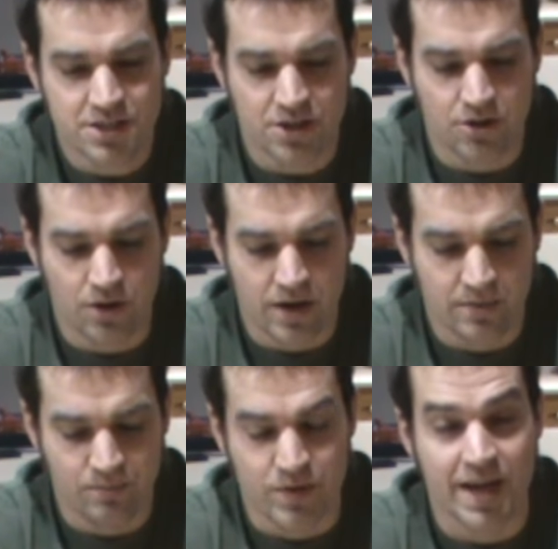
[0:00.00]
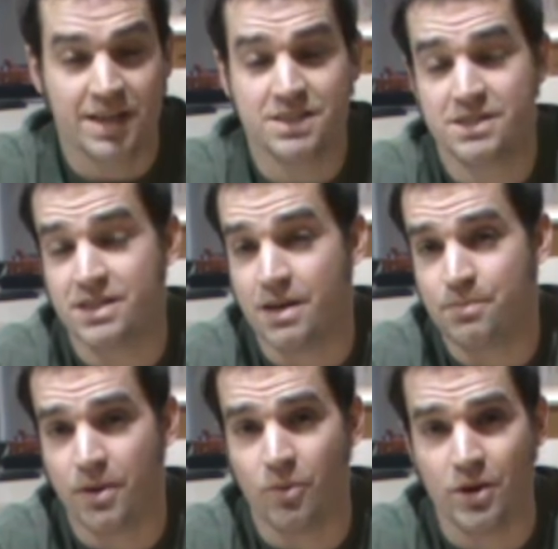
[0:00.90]
So uh, next
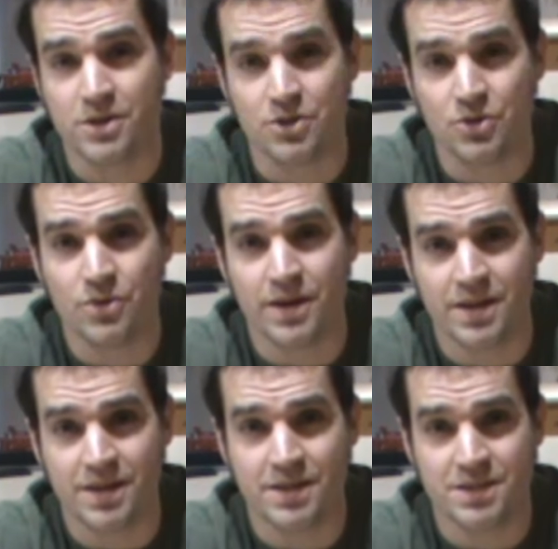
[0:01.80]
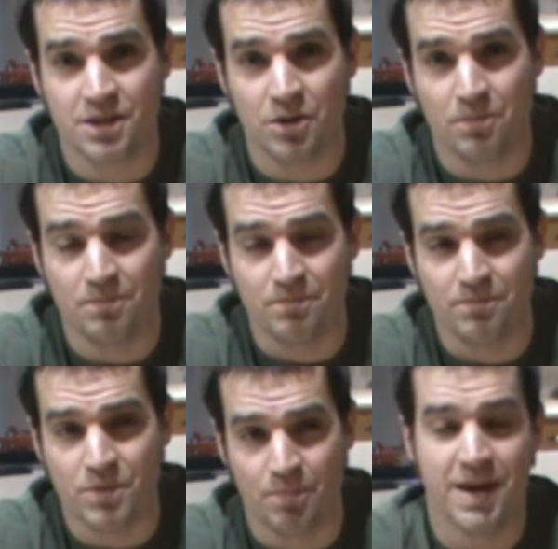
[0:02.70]
step I want to do is um,
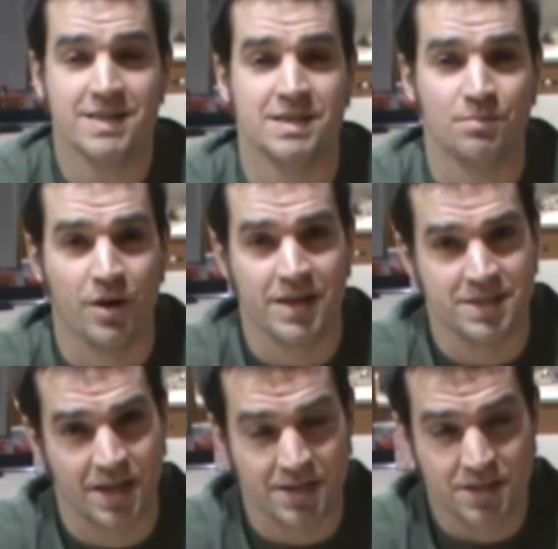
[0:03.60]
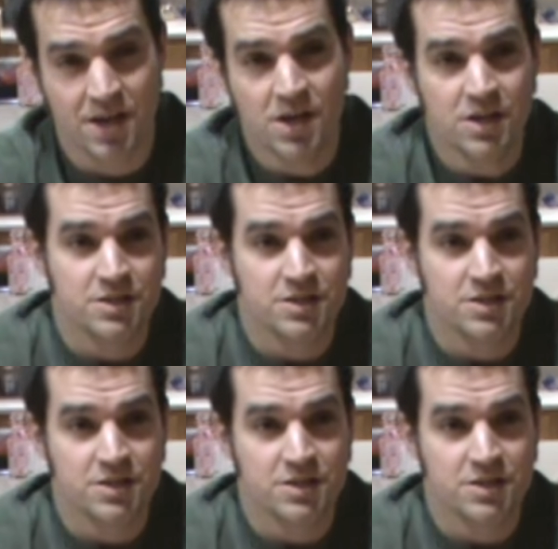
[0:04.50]
the painting process.